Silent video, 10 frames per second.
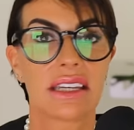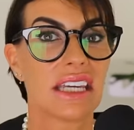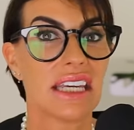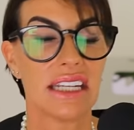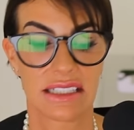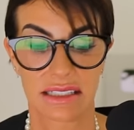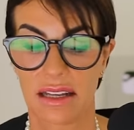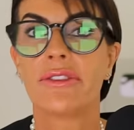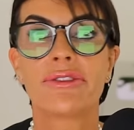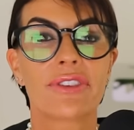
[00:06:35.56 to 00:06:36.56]
a kid,
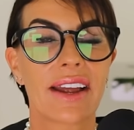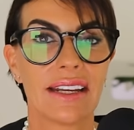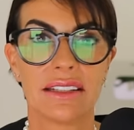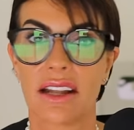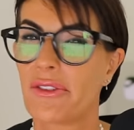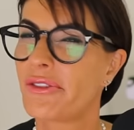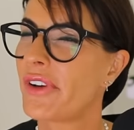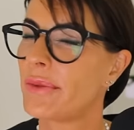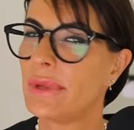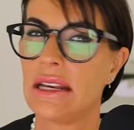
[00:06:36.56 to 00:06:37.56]
a friend, a
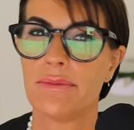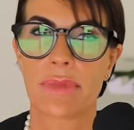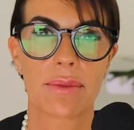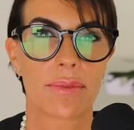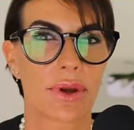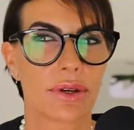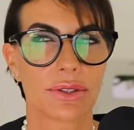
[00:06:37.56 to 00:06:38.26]
family member,